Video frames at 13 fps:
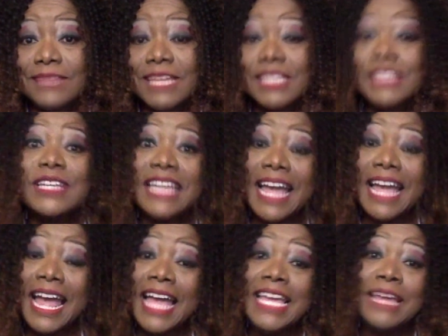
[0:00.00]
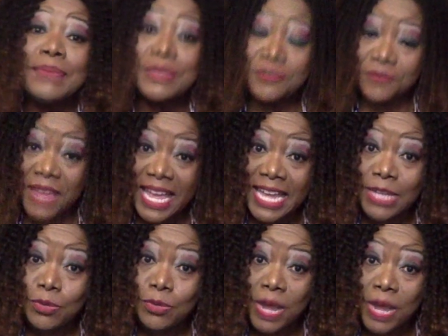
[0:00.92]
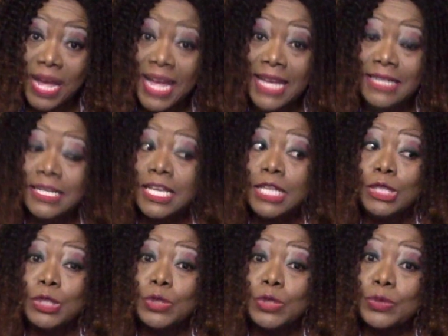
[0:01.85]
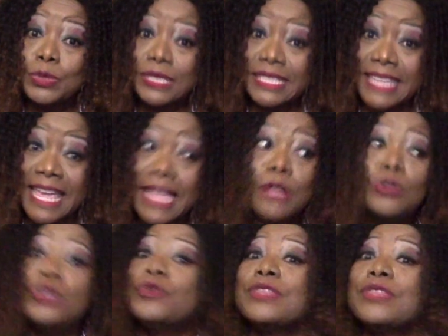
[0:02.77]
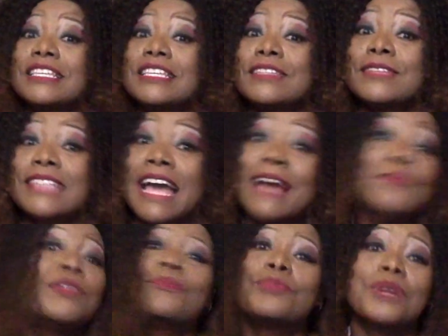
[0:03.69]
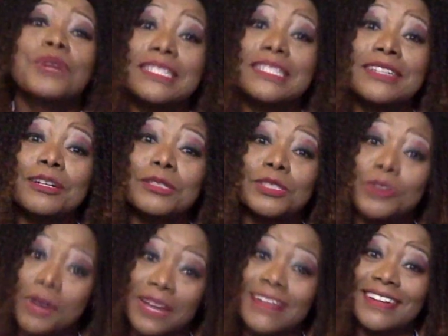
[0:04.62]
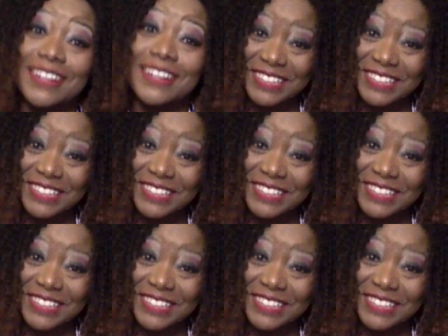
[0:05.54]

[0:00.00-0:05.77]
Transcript: So yeah, I am the fine one to tell you this because I'm the prodigal daughter.